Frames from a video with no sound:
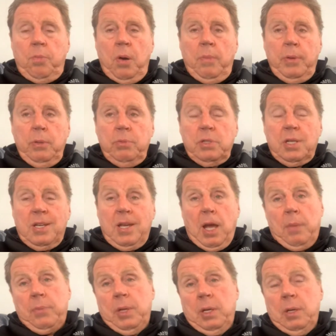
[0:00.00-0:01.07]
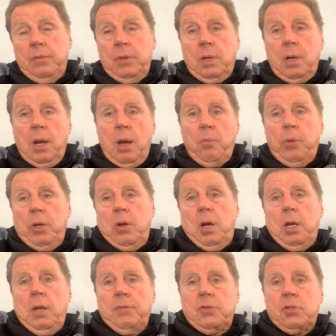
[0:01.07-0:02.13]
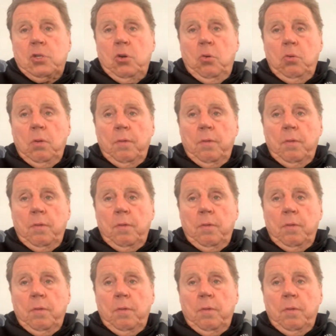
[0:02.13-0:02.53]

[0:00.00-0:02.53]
Bobby was the captain of the club when I left school